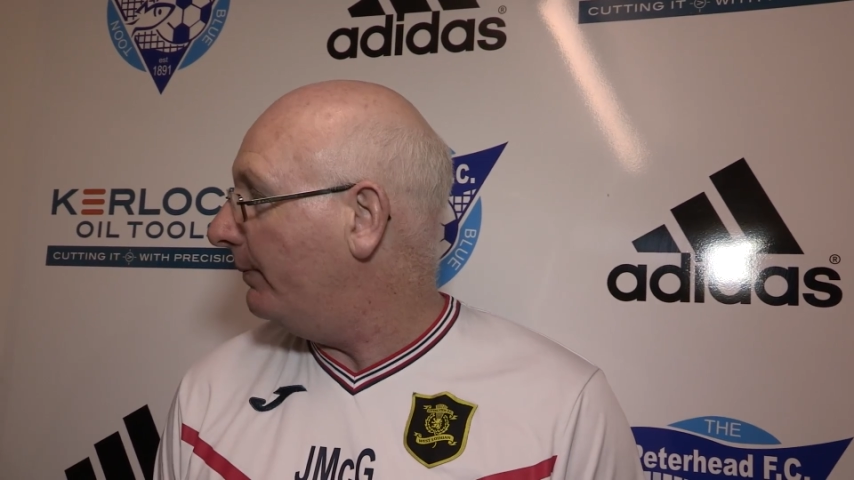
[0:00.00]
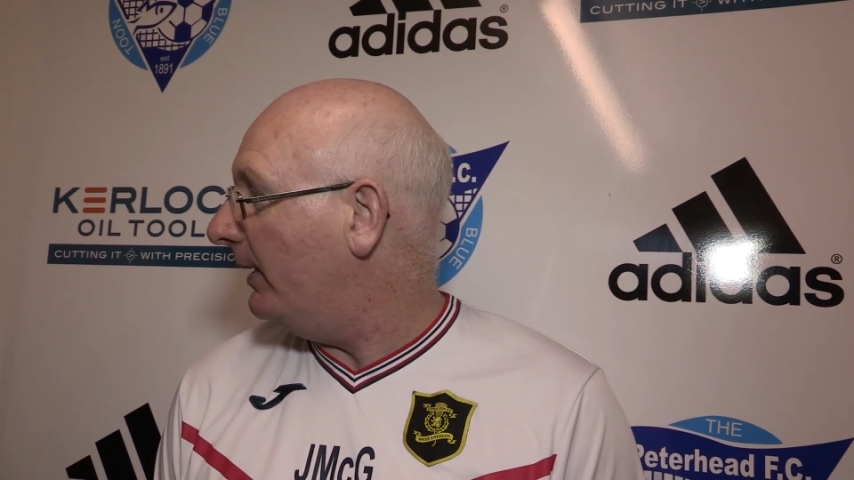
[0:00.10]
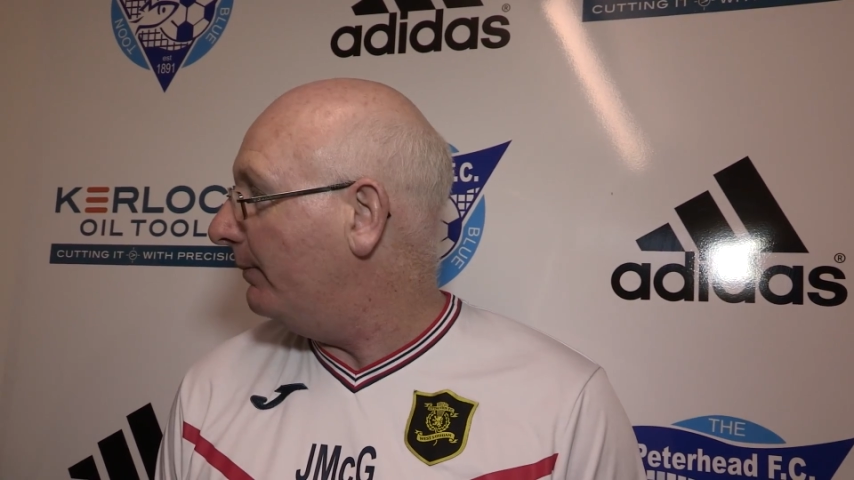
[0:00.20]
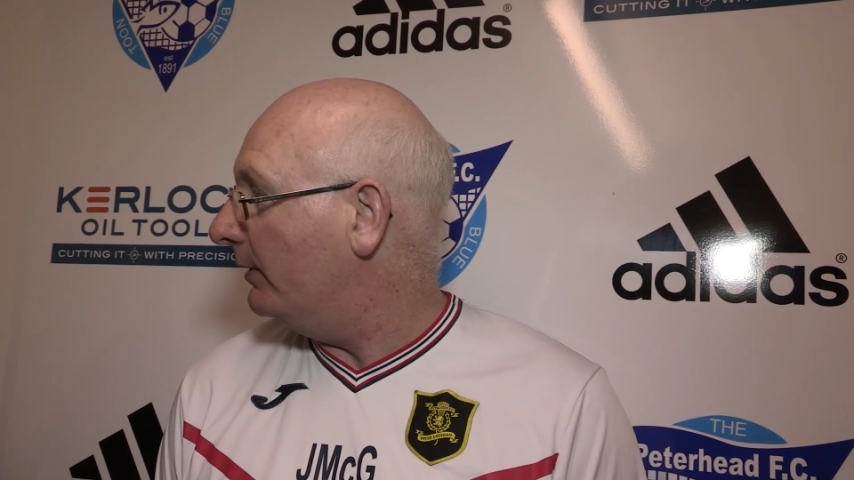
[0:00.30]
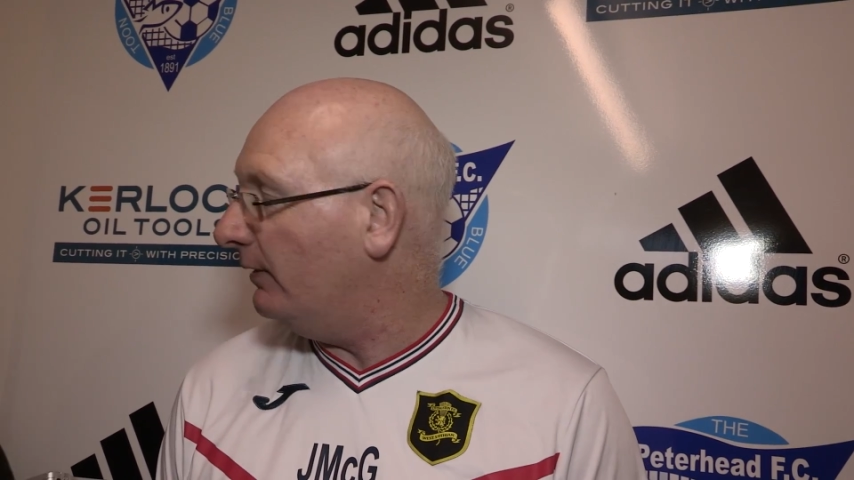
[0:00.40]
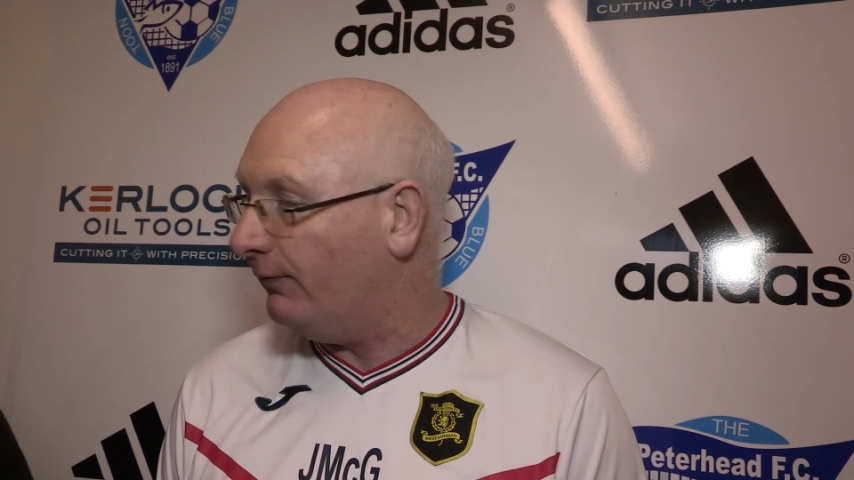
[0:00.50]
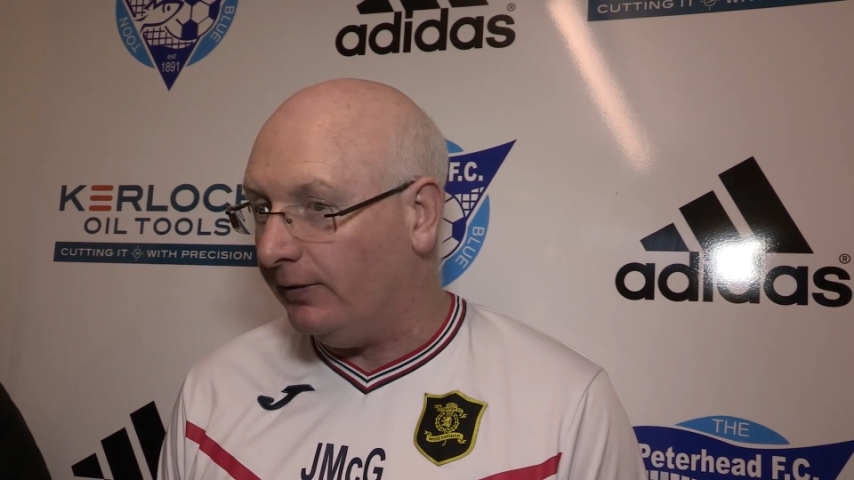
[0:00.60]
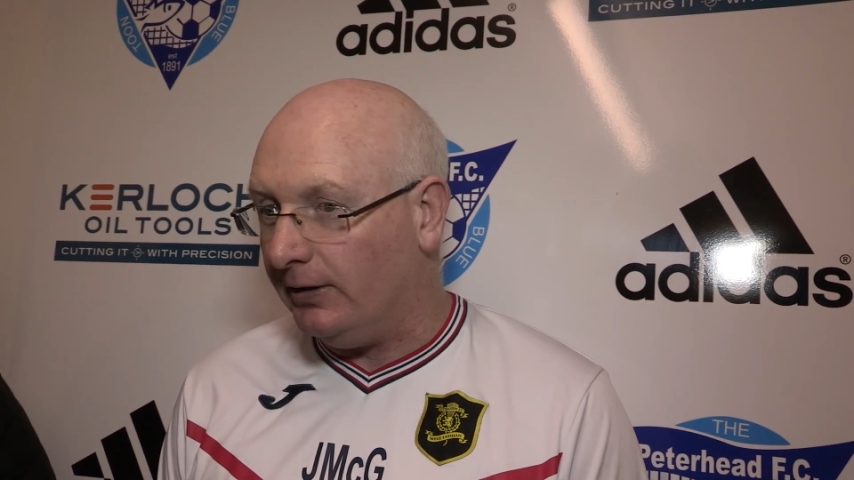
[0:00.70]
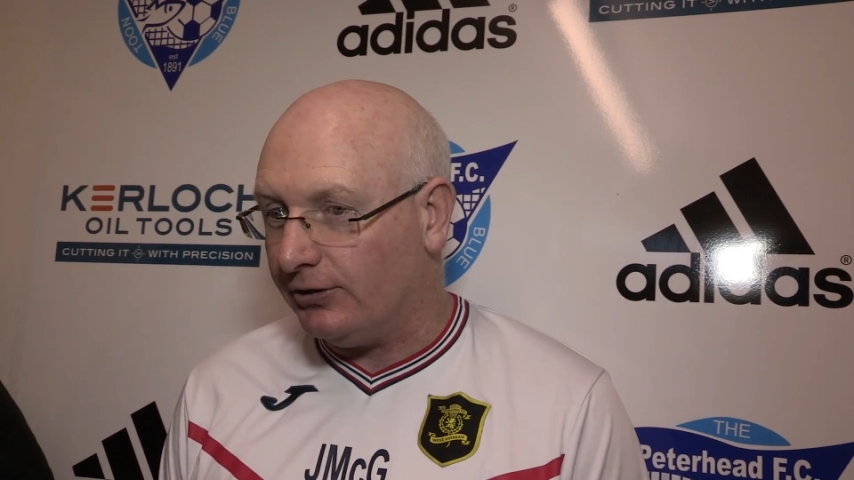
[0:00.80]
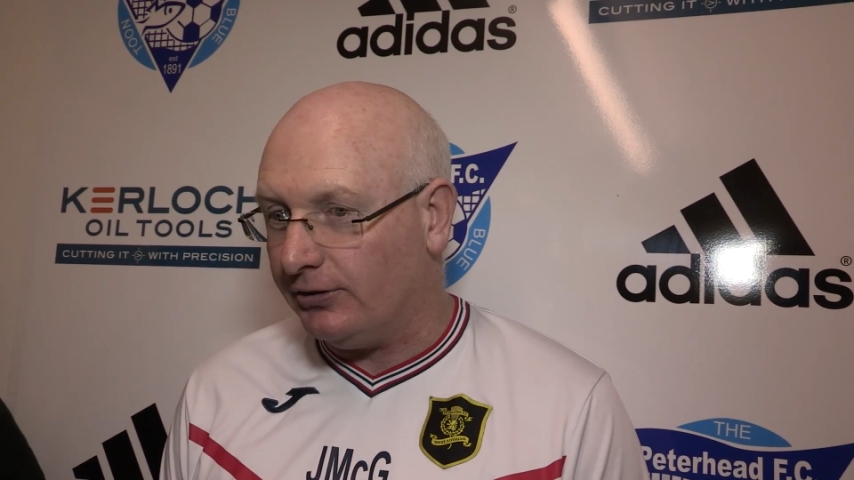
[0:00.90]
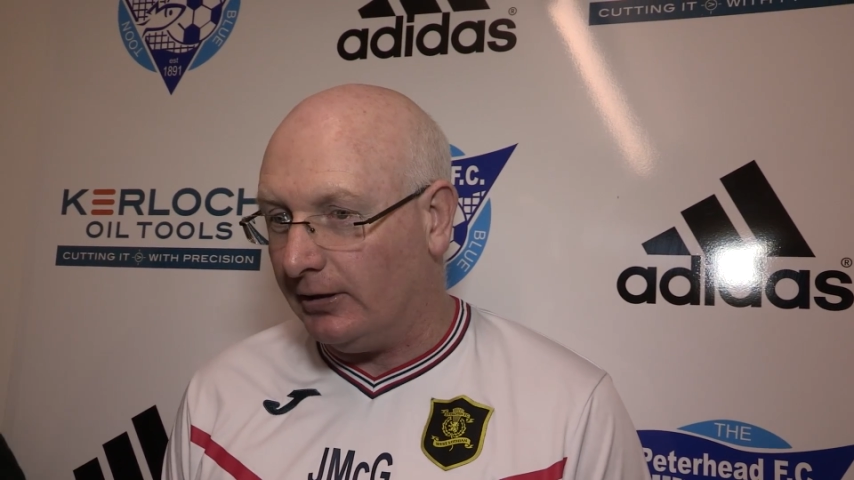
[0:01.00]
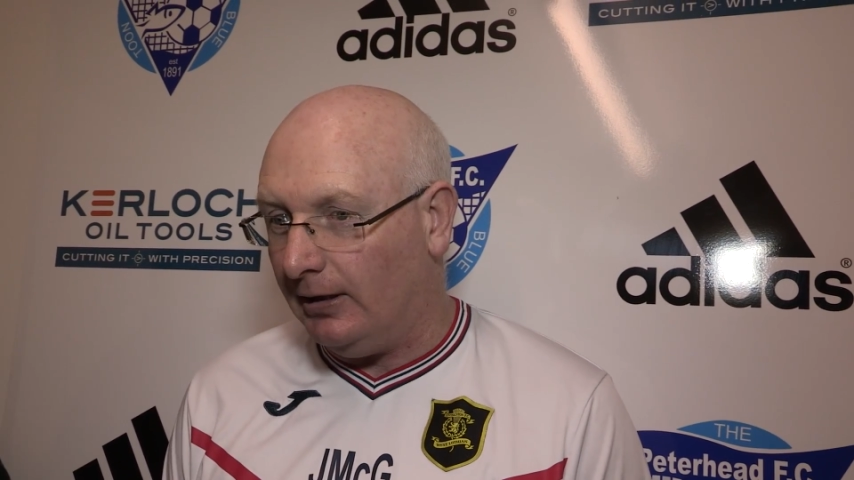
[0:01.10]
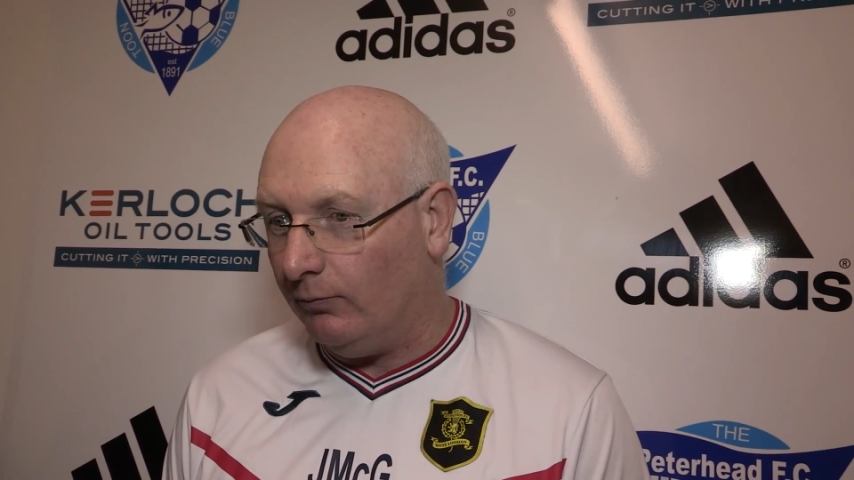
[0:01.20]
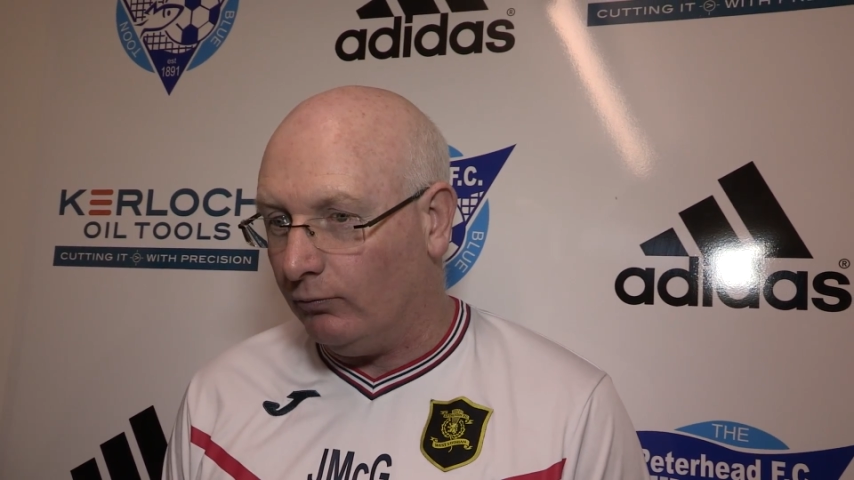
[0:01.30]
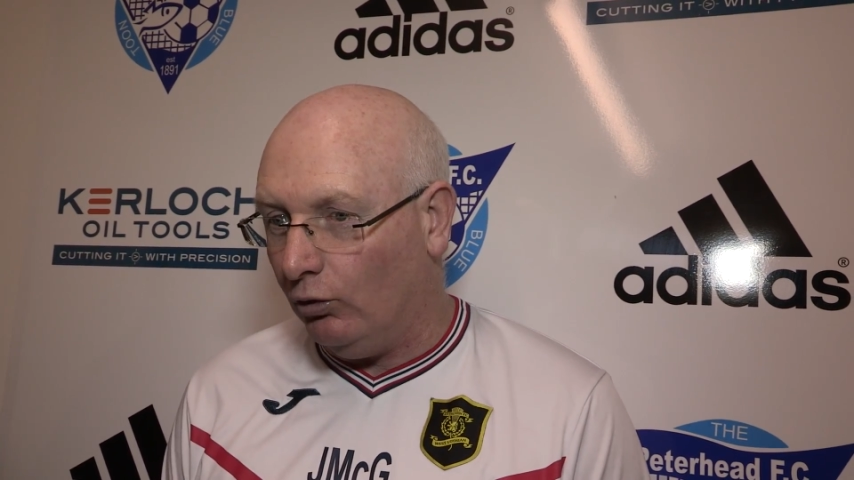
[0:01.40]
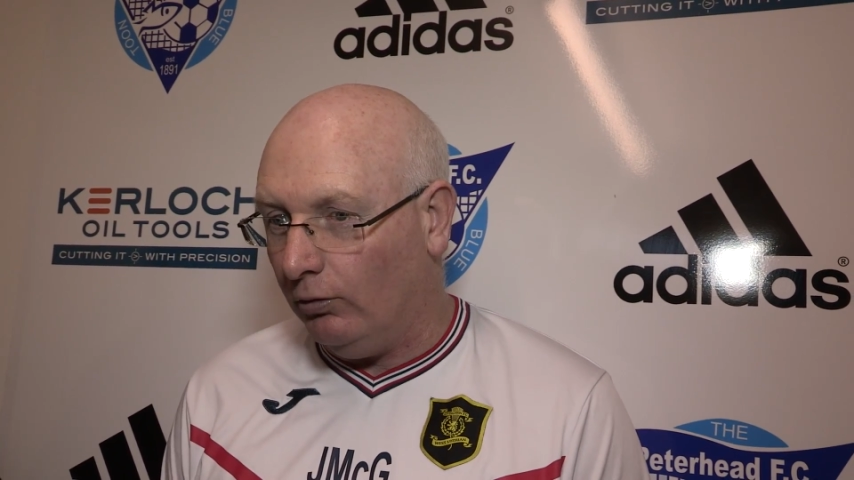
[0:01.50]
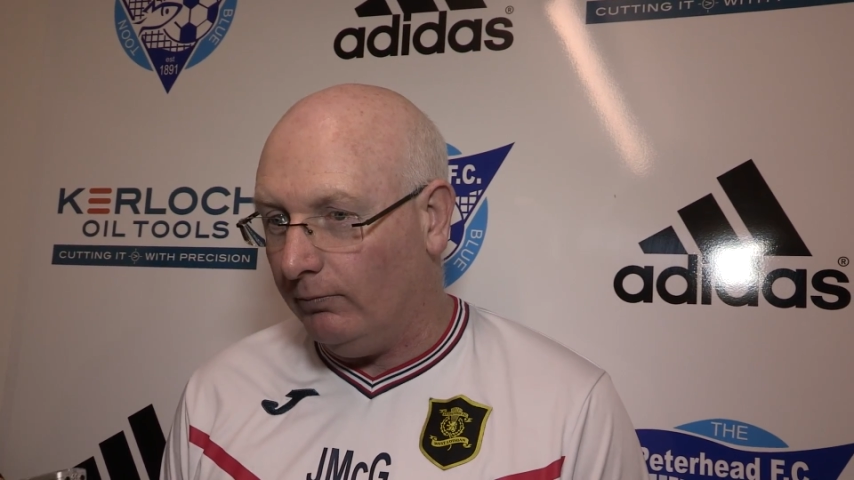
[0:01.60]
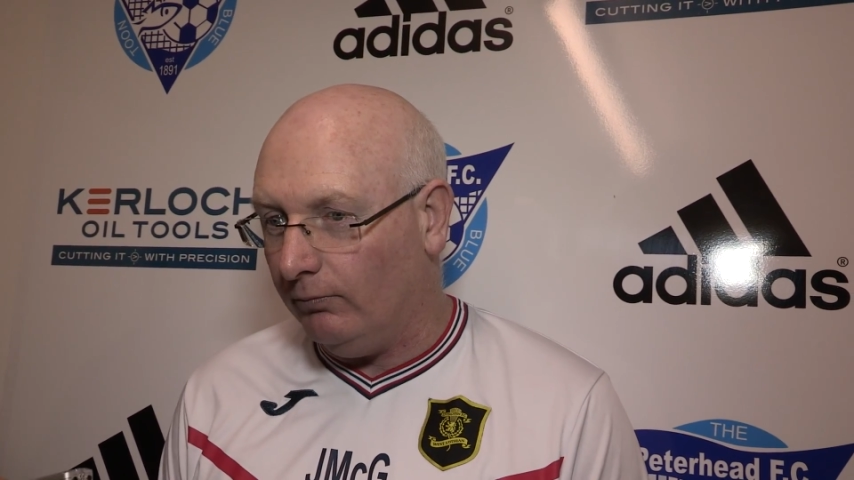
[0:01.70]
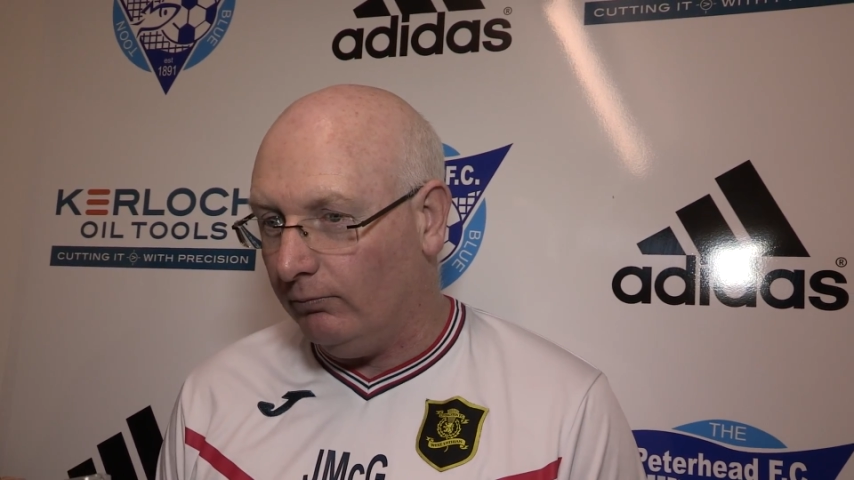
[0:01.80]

a bit of belief, and as the game got